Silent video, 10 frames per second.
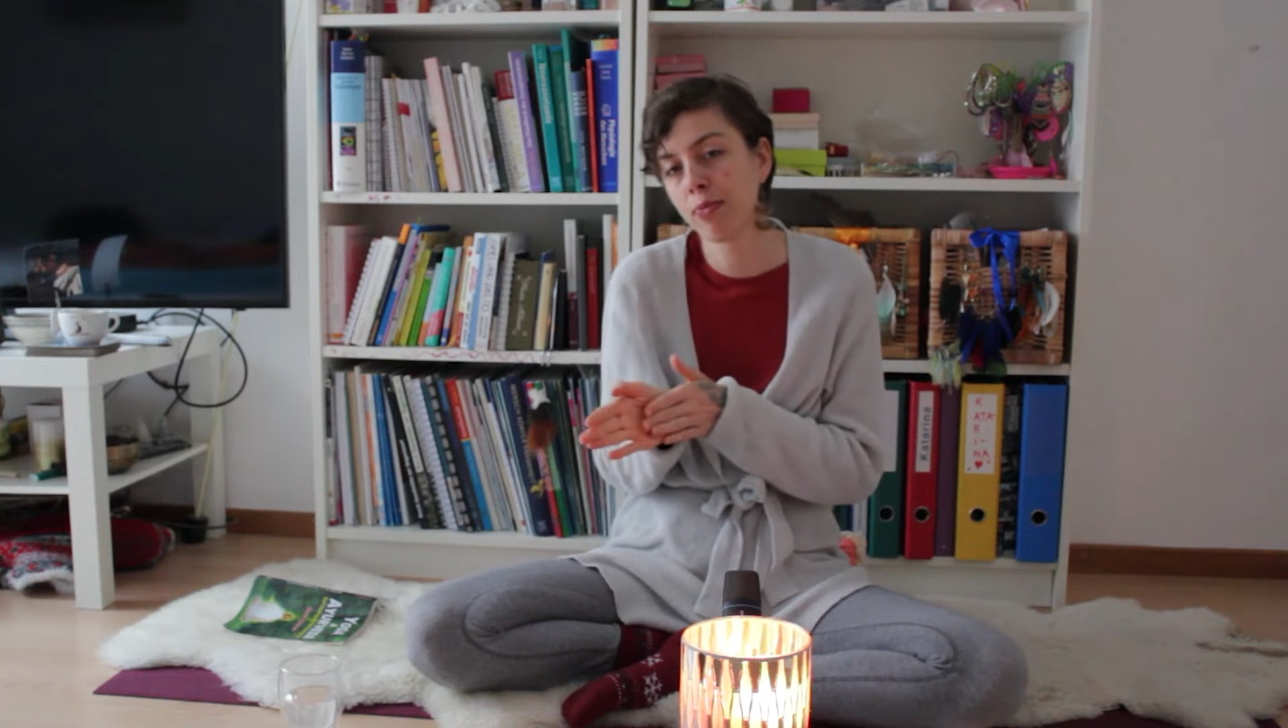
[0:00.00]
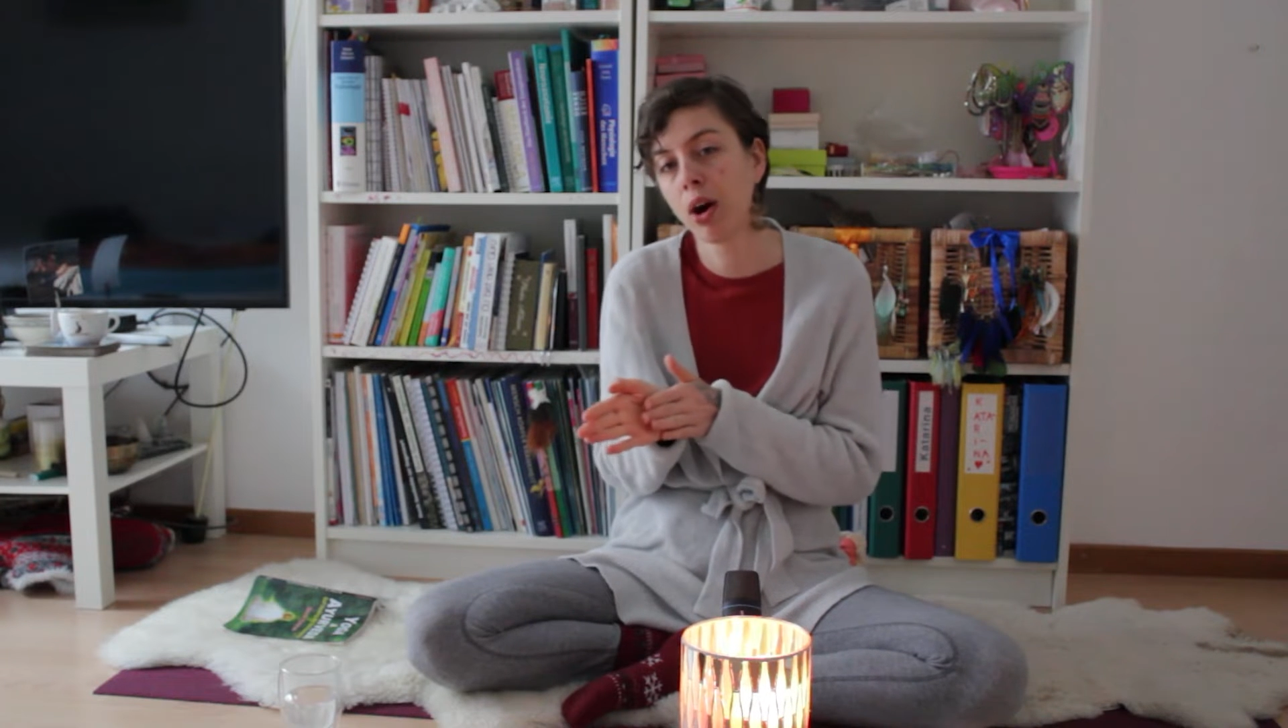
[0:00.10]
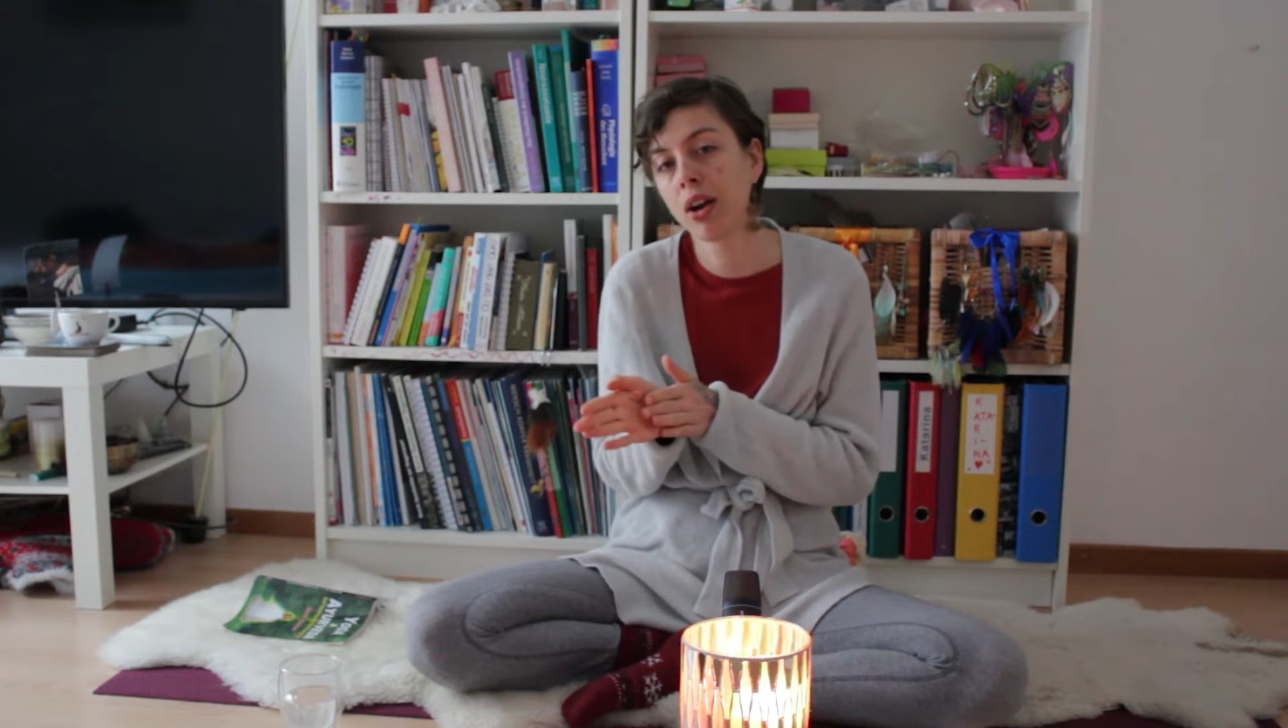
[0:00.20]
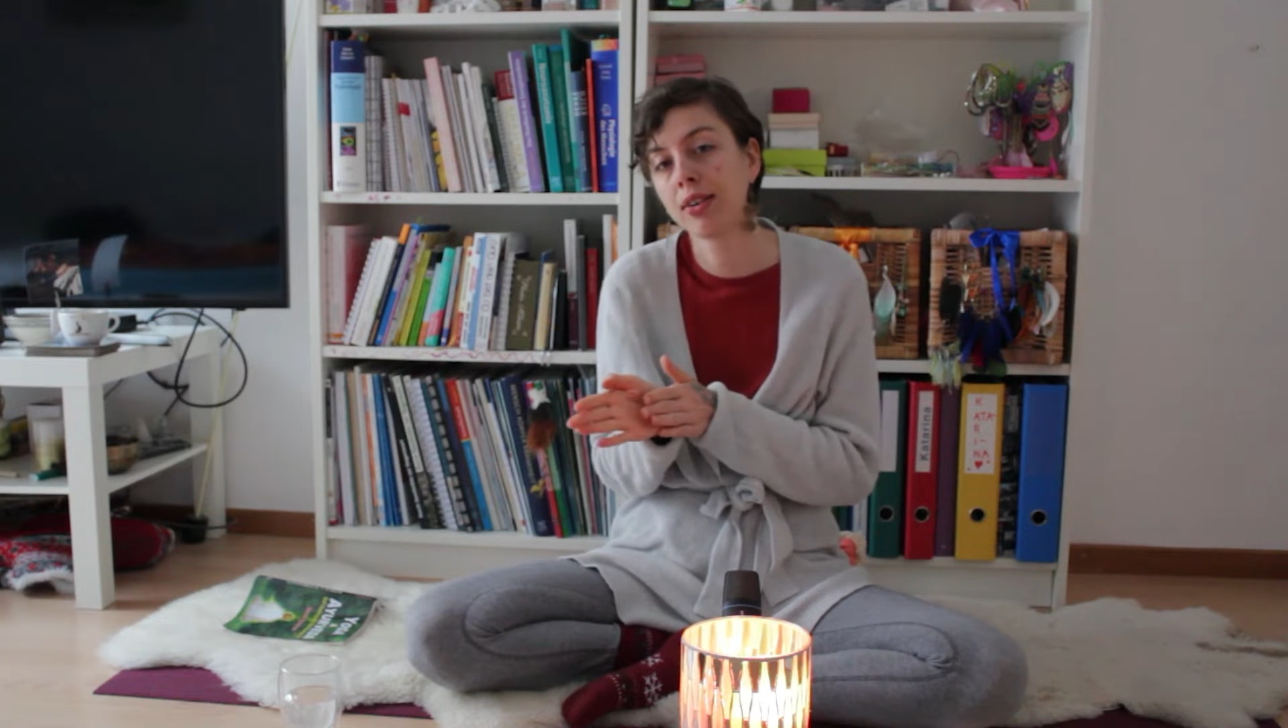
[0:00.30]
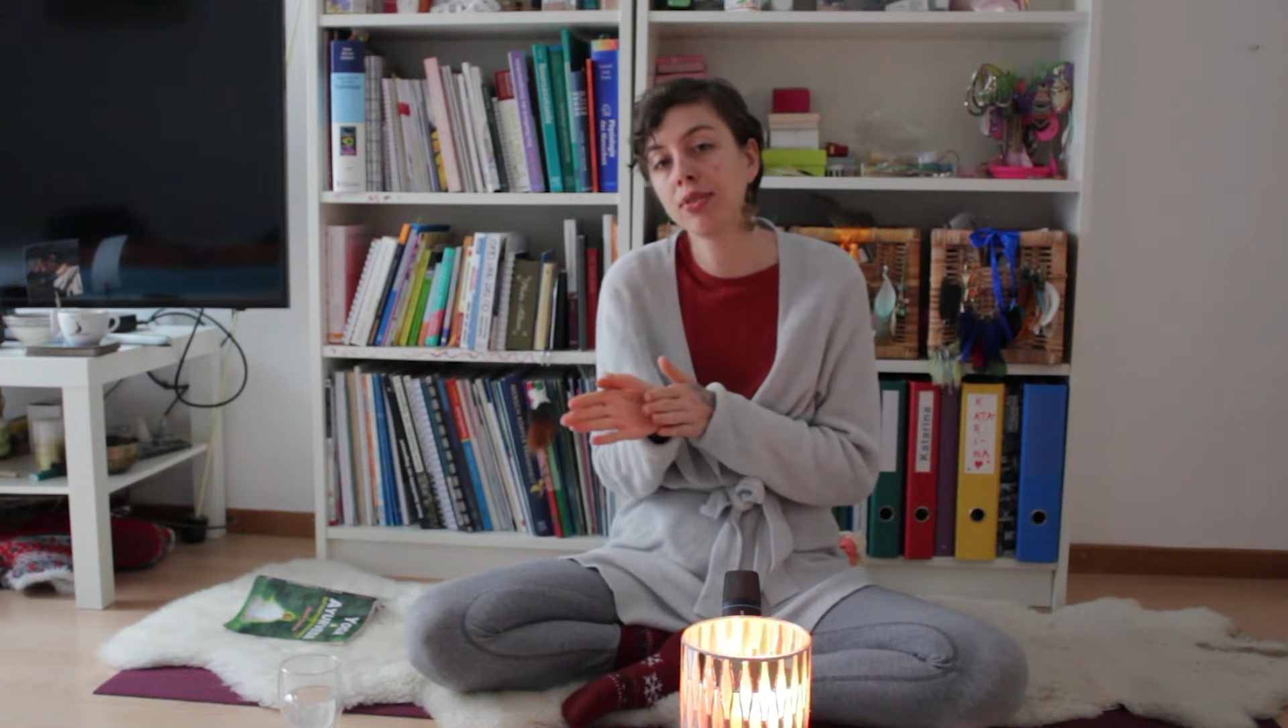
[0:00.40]

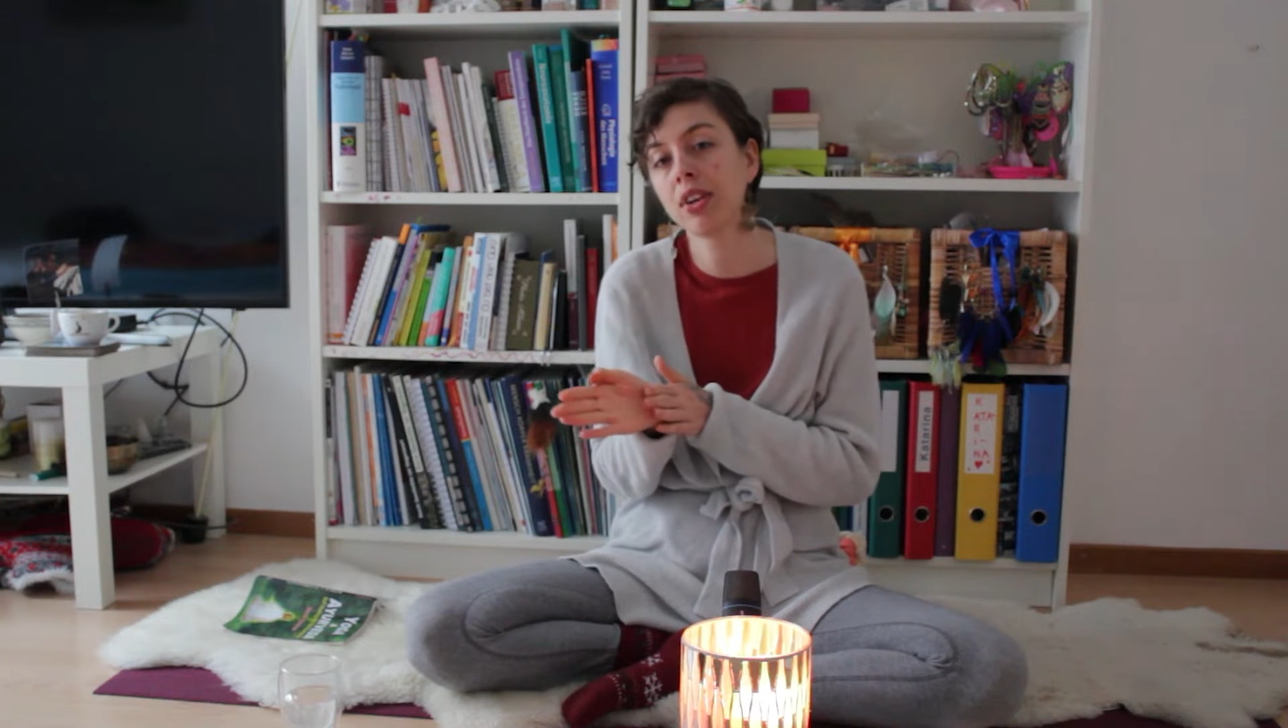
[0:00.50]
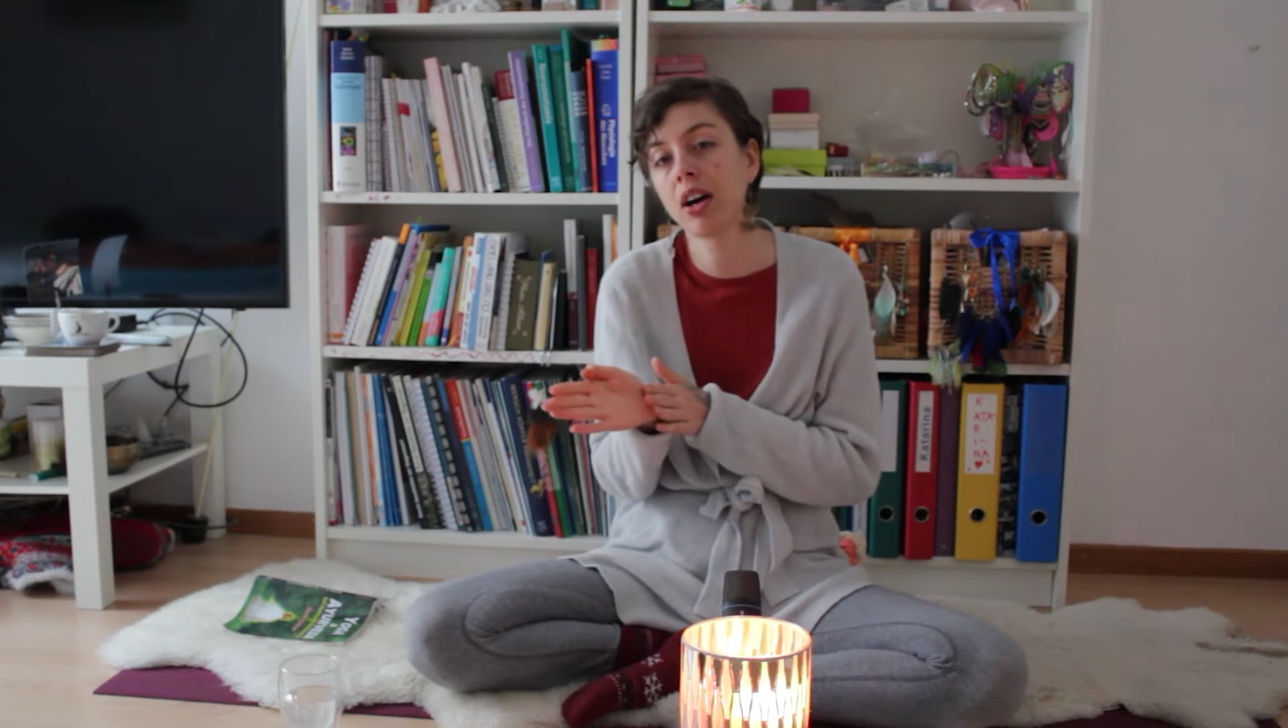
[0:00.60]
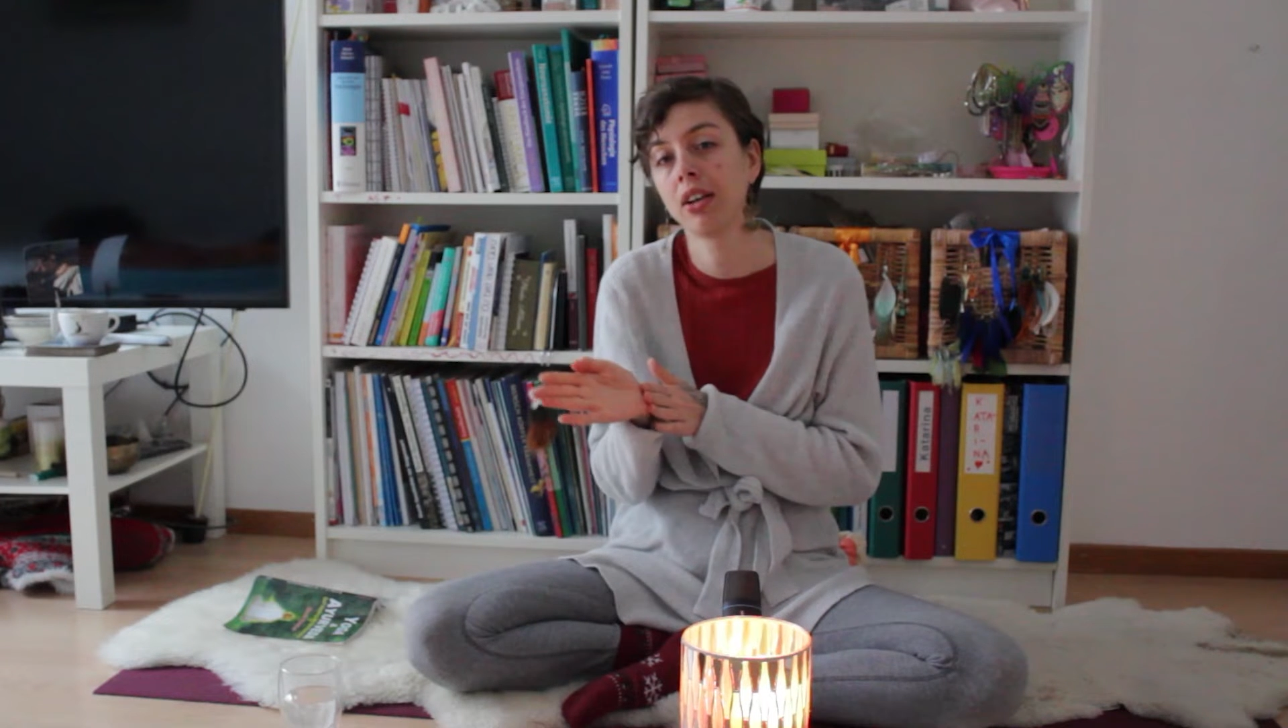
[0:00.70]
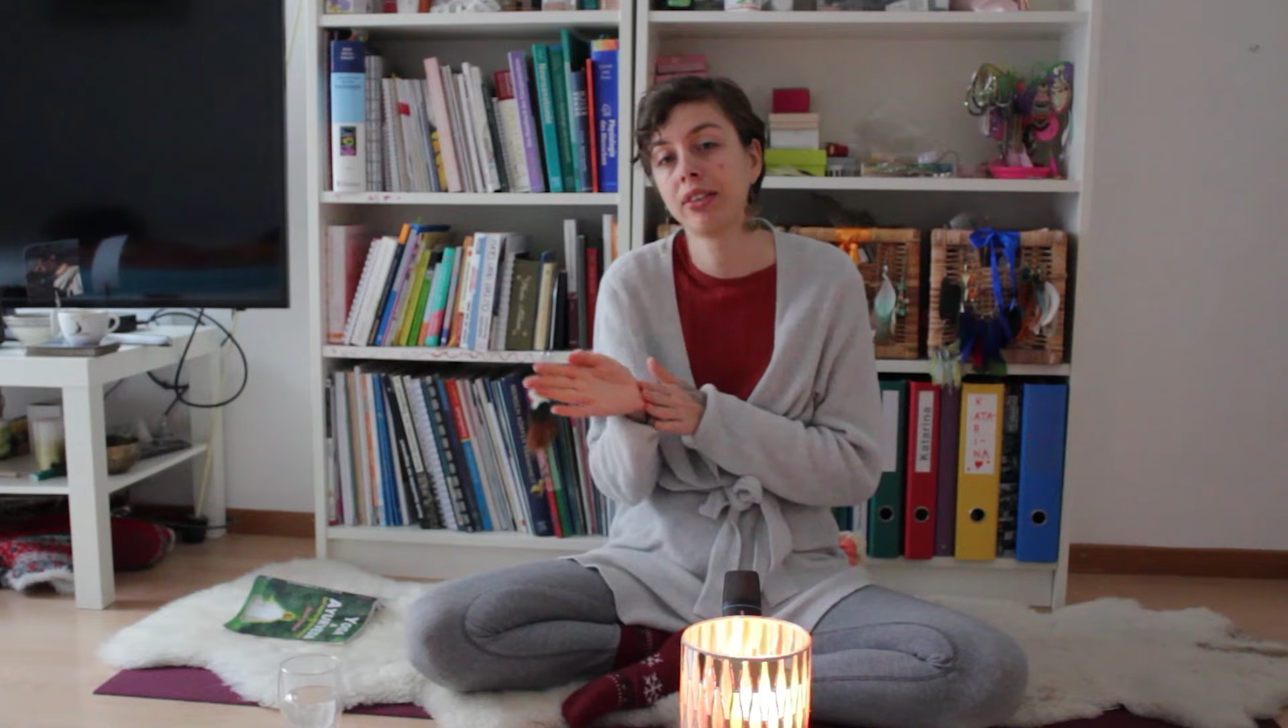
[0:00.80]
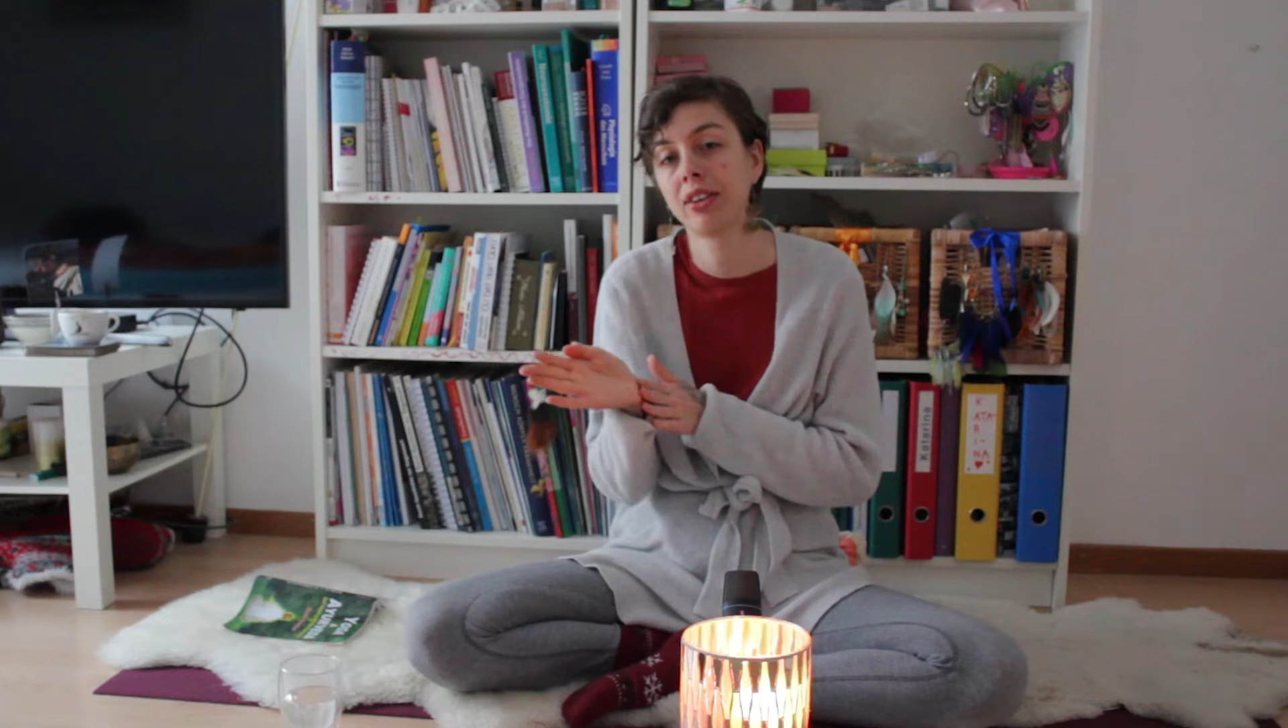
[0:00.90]
one into the
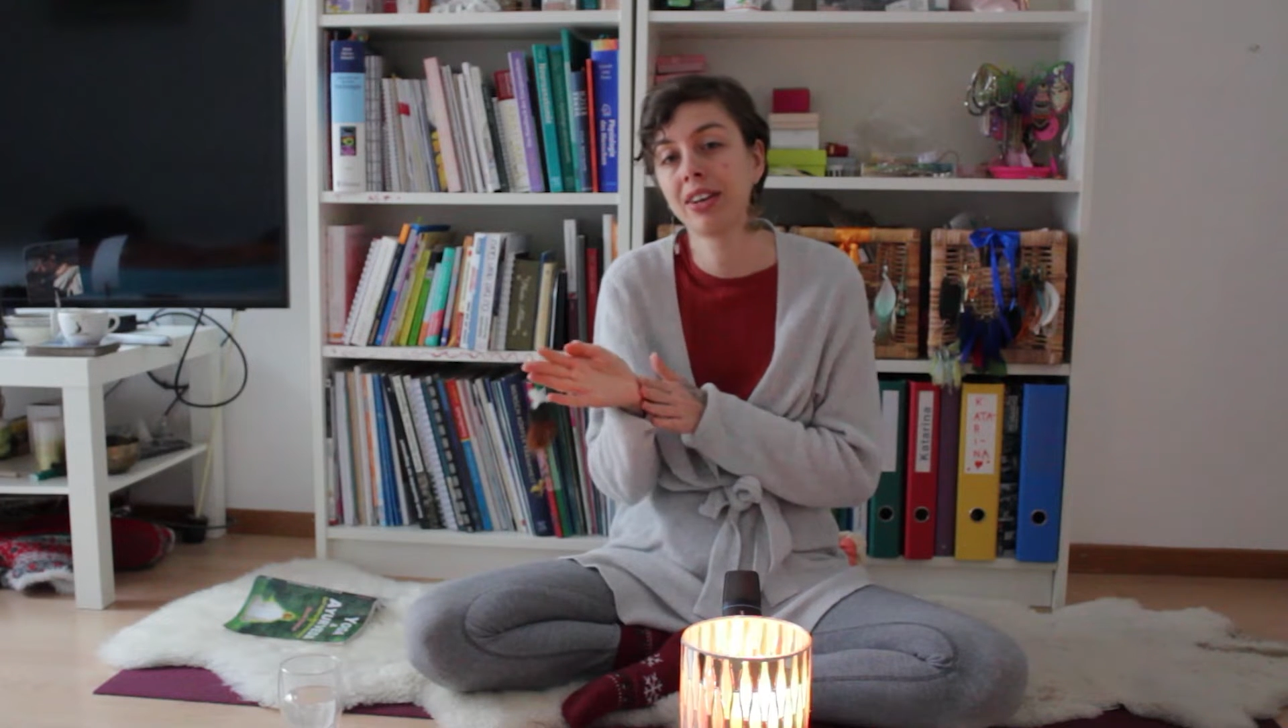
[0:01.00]
other,